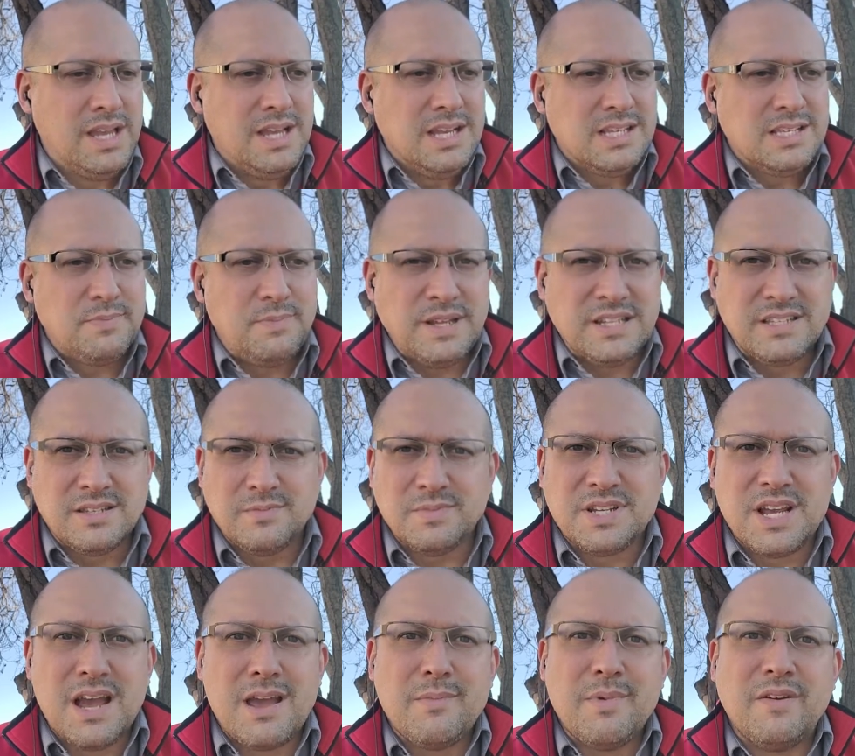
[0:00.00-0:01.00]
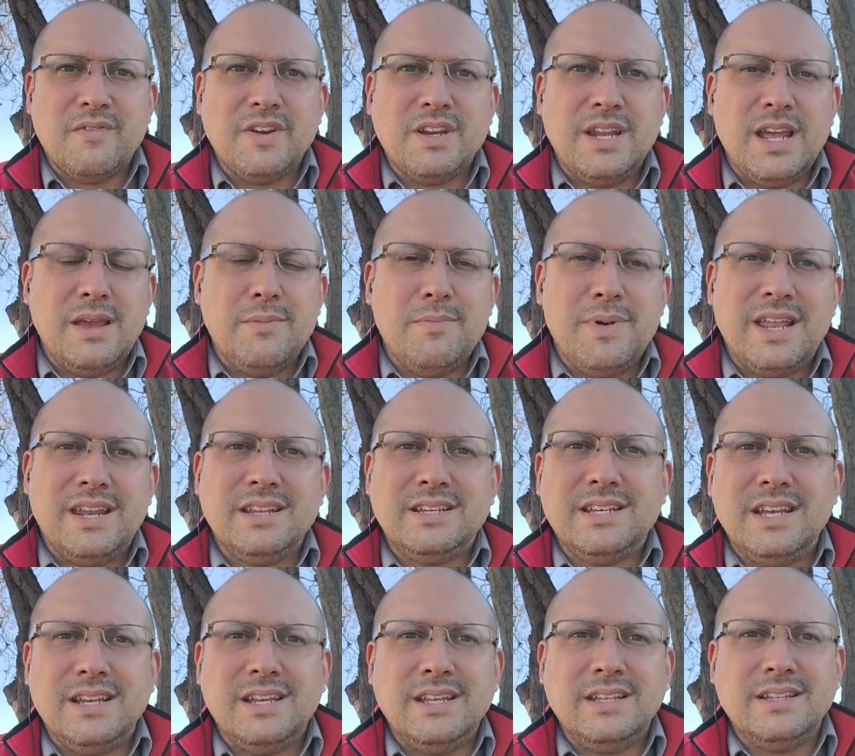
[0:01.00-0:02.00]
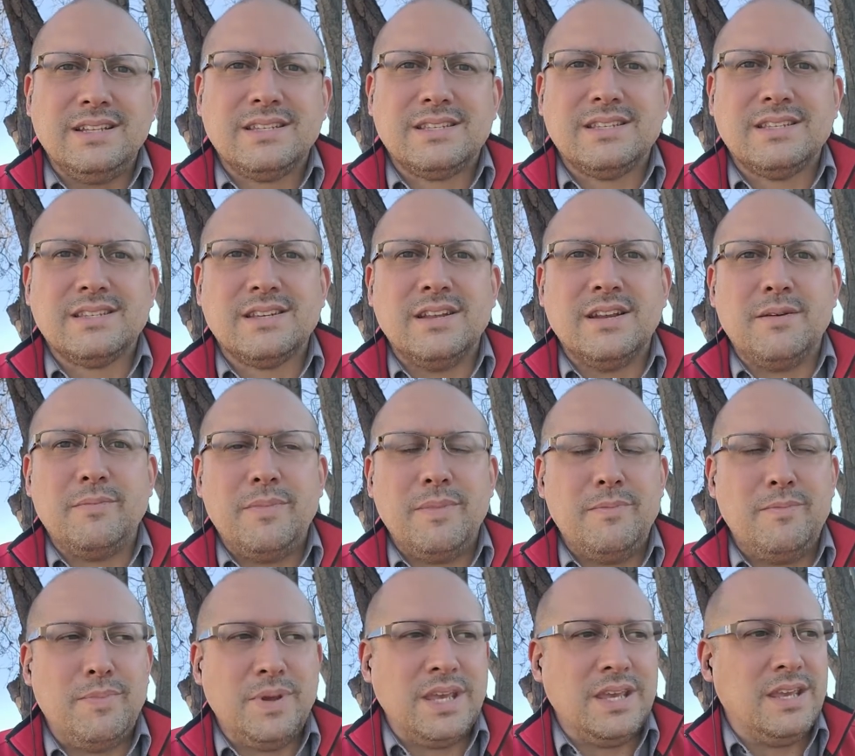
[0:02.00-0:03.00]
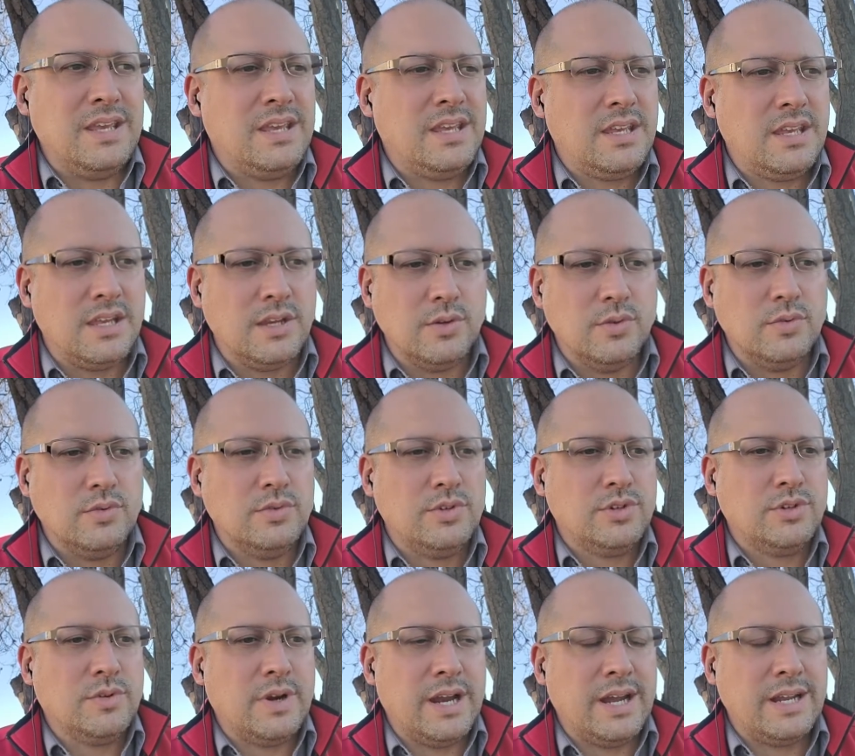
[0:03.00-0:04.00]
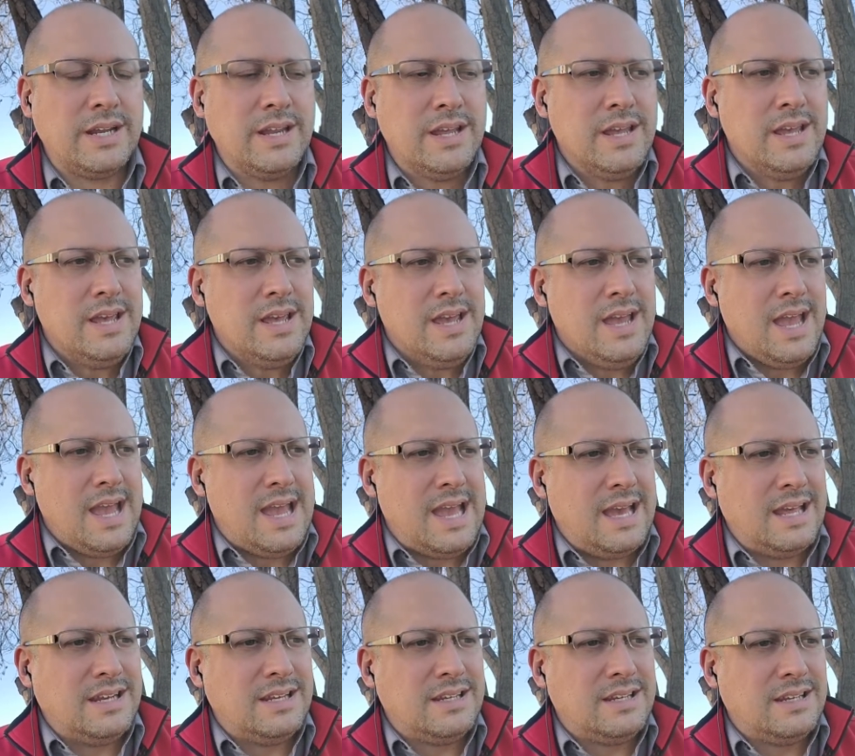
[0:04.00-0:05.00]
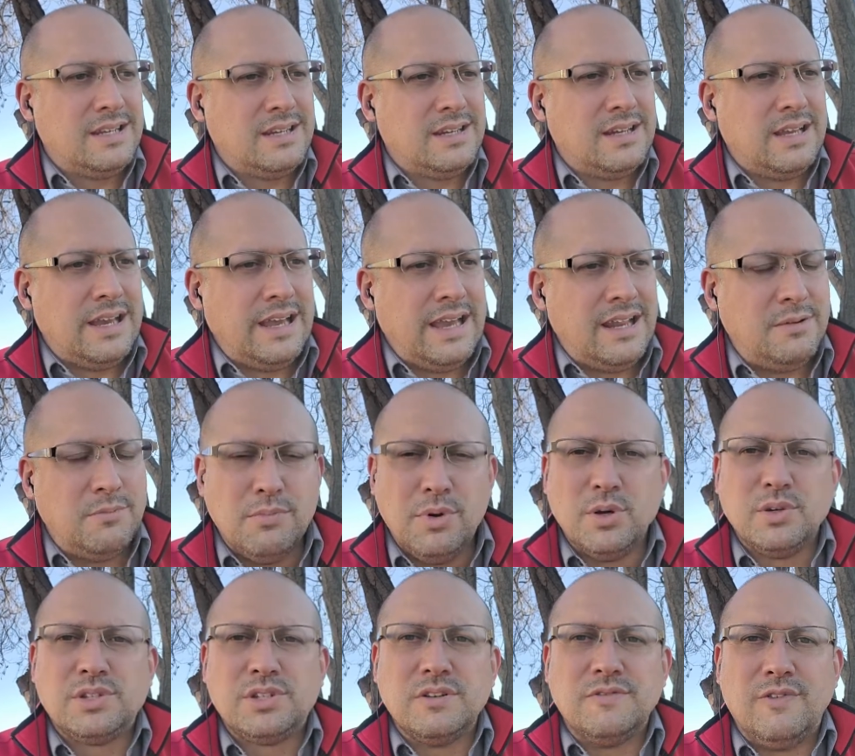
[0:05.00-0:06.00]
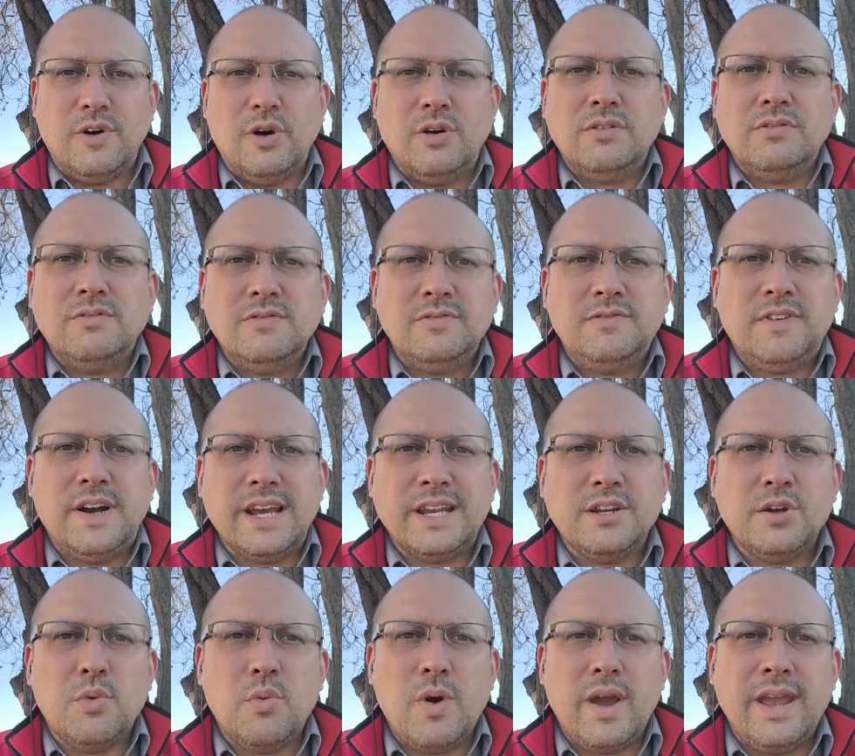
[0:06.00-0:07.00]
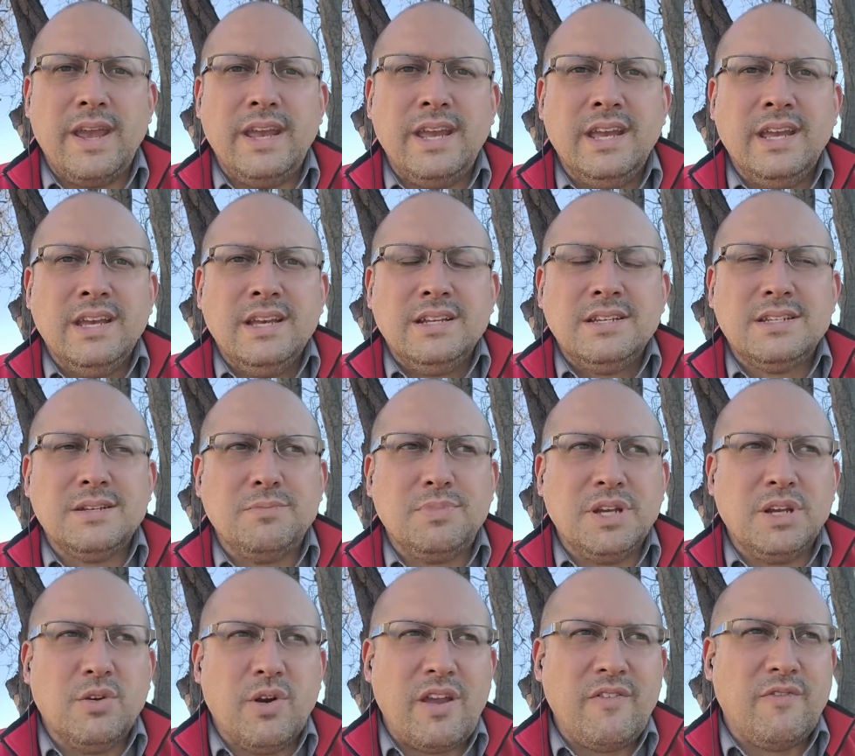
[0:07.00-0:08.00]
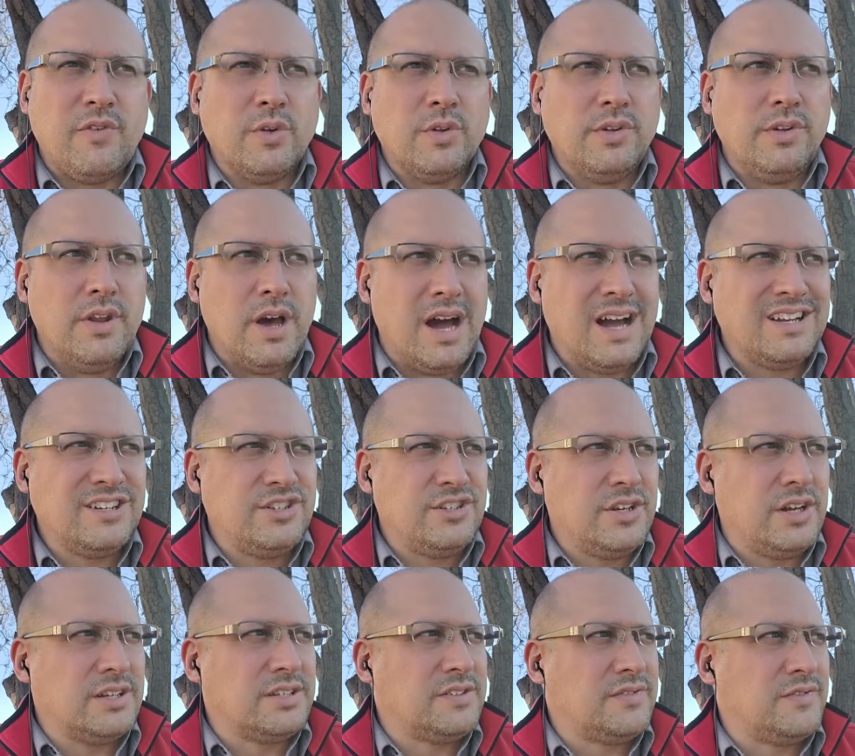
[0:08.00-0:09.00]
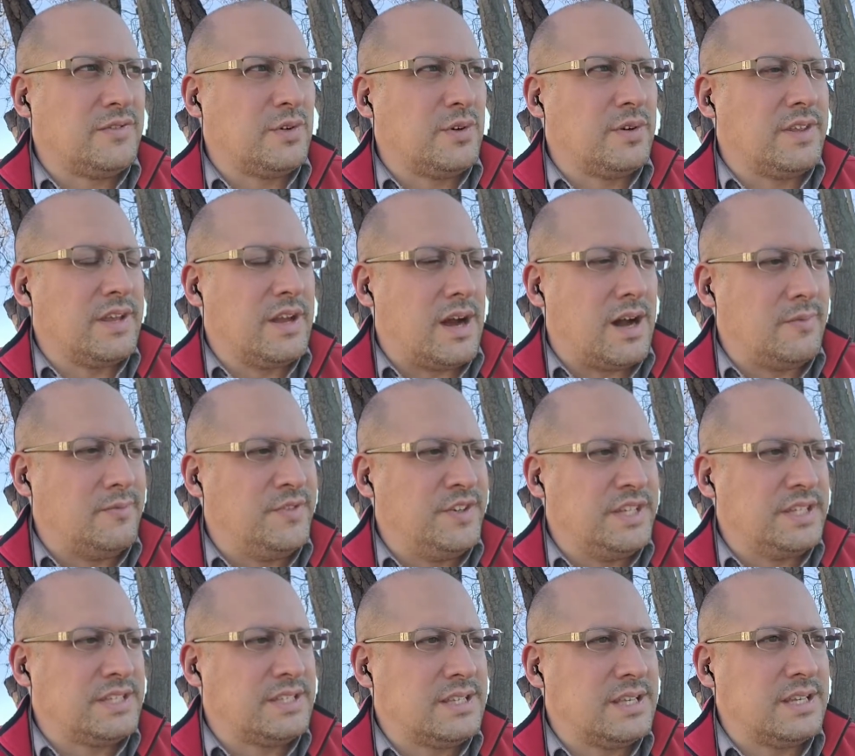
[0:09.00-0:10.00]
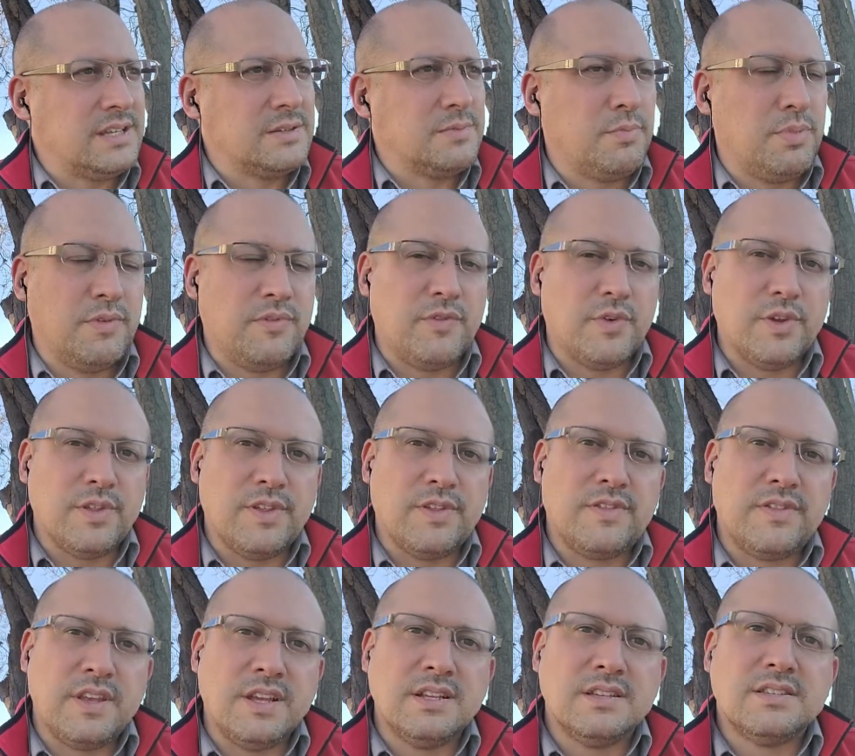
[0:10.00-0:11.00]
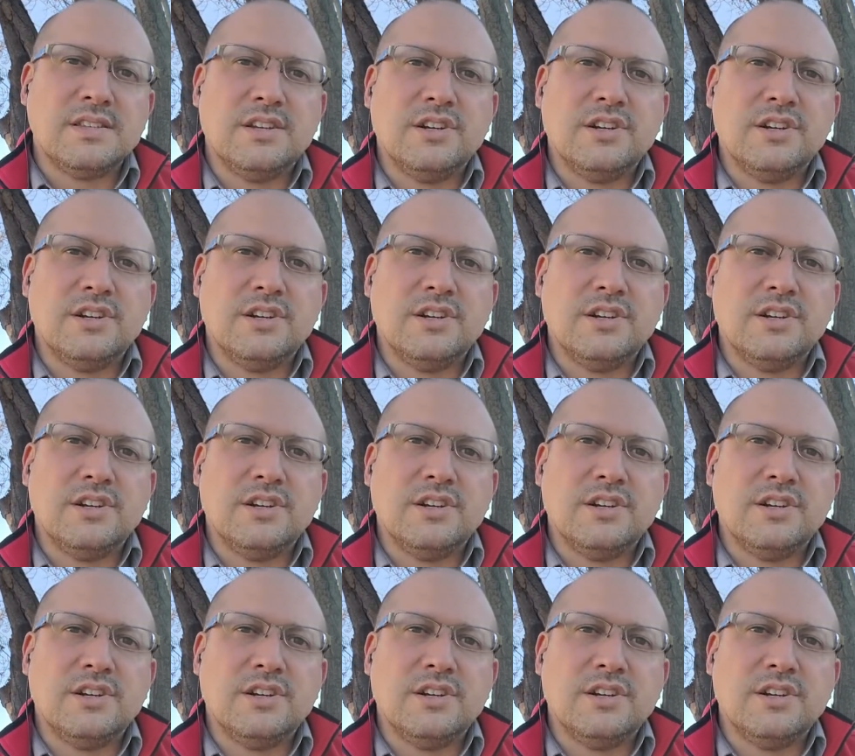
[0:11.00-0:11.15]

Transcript: Spend some time every day meditating. This is going to be huge, right? And most of all, find a way to be grateful, not just for the obvious things, but for the things that